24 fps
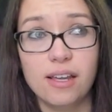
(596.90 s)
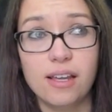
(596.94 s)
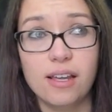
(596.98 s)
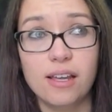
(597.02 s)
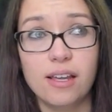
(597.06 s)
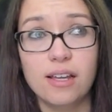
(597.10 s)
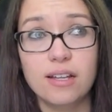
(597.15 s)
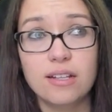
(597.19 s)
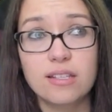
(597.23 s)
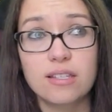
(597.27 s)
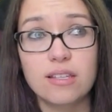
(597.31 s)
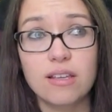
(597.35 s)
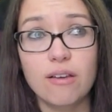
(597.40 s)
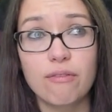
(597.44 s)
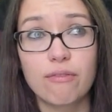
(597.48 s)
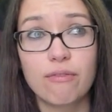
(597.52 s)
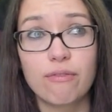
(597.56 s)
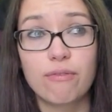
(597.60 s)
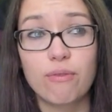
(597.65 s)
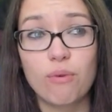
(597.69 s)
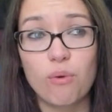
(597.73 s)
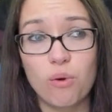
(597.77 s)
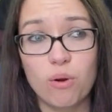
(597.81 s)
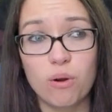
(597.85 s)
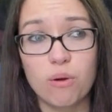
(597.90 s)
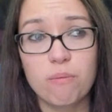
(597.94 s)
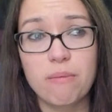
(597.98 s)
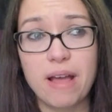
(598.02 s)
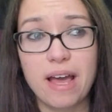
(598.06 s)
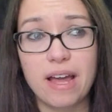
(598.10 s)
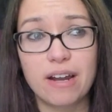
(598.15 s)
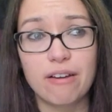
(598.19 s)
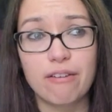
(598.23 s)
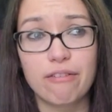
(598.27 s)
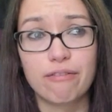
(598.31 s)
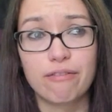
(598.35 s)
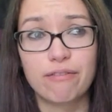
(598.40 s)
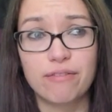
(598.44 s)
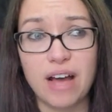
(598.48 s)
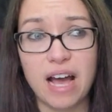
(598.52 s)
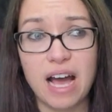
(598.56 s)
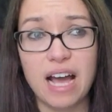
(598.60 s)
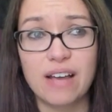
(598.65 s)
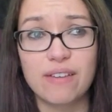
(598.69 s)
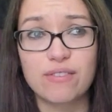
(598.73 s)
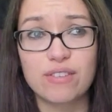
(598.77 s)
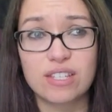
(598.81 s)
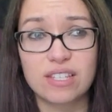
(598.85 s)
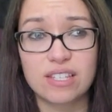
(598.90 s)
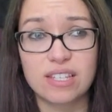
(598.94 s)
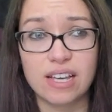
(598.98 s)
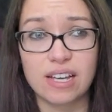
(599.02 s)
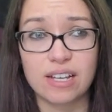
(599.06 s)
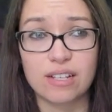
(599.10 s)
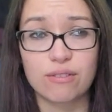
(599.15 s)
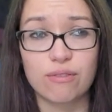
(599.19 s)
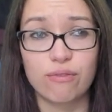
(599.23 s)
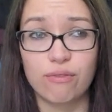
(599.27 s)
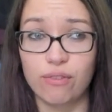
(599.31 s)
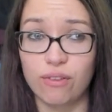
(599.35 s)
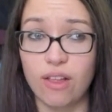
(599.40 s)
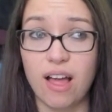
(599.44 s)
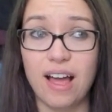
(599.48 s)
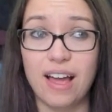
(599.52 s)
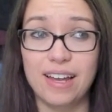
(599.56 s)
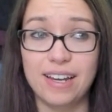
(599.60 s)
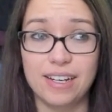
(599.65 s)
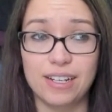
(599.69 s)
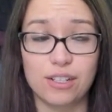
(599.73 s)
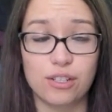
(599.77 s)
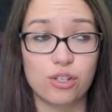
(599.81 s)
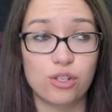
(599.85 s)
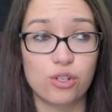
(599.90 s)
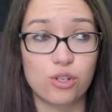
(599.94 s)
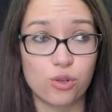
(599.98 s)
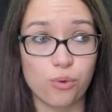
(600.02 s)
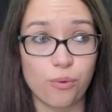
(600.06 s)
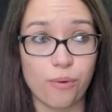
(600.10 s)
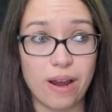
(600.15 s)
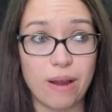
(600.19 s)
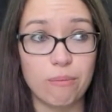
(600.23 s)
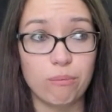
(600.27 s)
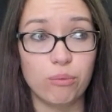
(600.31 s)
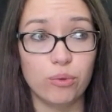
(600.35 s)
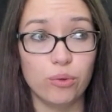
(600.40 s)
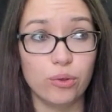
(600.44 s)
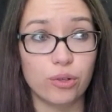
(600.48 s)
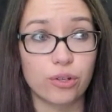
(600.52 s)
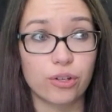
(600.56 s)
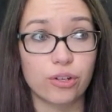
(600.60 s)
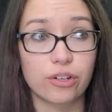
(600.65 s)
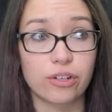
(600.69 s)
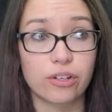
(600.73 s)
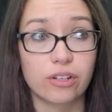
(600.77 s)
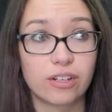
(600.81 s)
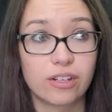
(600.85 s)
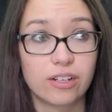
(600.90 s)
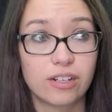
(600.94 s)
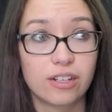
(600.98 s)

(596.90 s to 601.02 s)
it's a 4 mana 5/6 flying trampler.